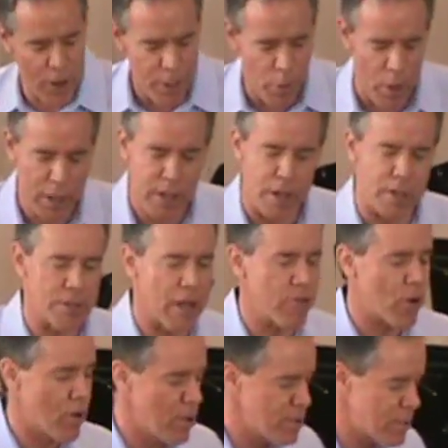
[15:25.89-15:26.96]
for 31 years,
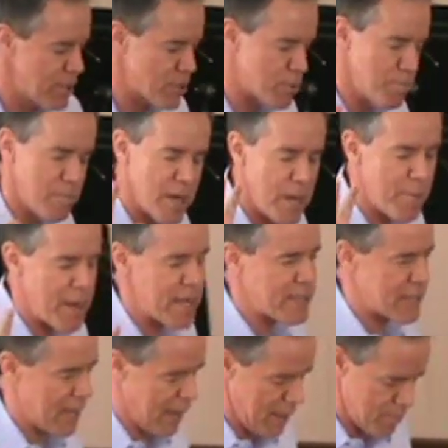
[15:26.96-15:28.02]
I've heard this many, many
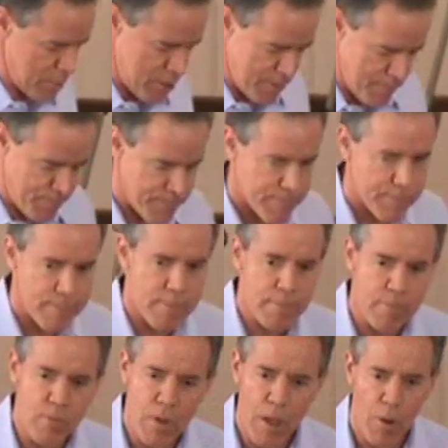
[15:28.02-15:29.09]
times.
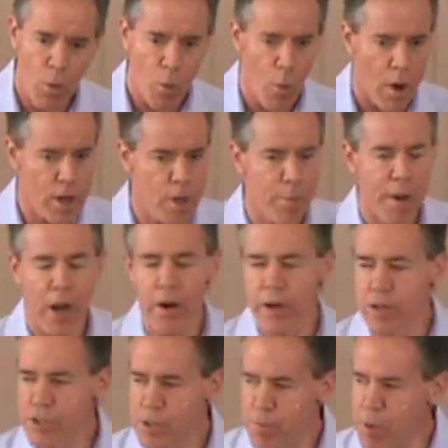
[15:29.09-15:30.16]
One of the
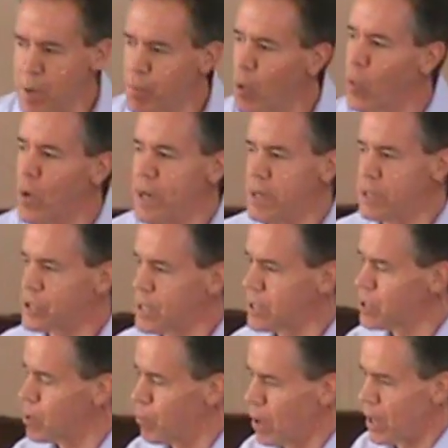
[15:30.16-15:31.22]
barriers to people
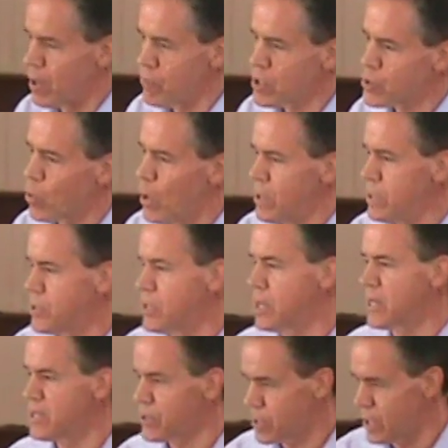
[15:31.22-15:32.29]
witnessing, to believers
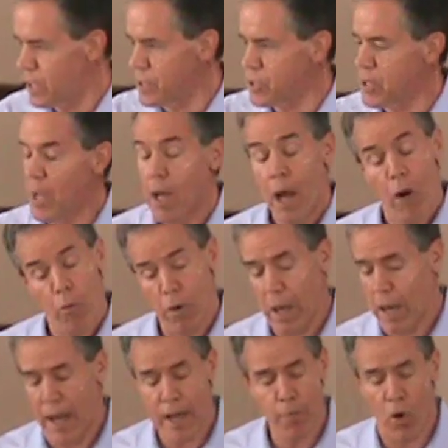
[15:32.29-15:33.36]
witnessing, is this.
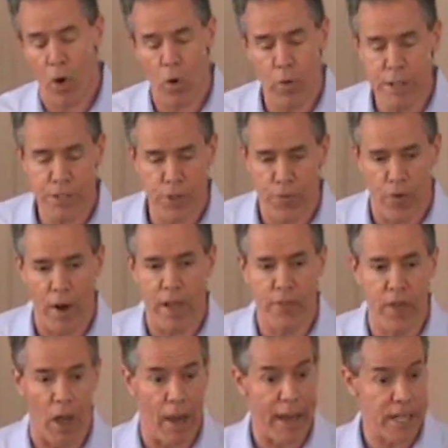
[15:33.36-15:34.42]
Well, I'm always
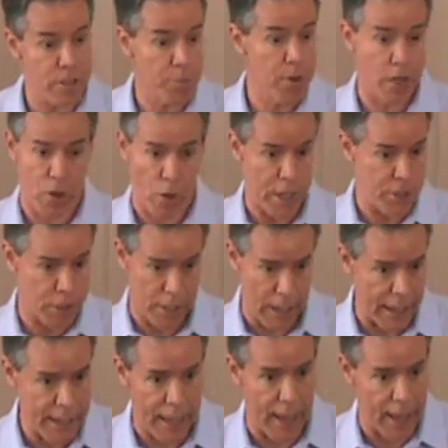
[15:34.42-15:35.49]
afraid they'll ask me a question
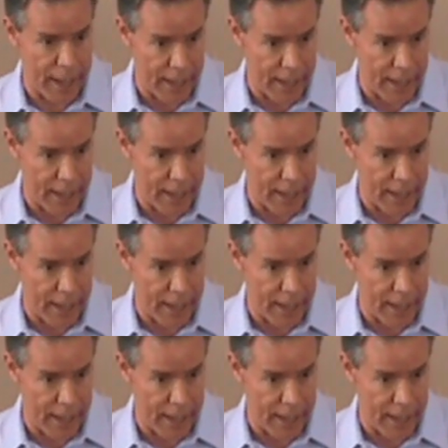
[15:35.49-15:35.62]
I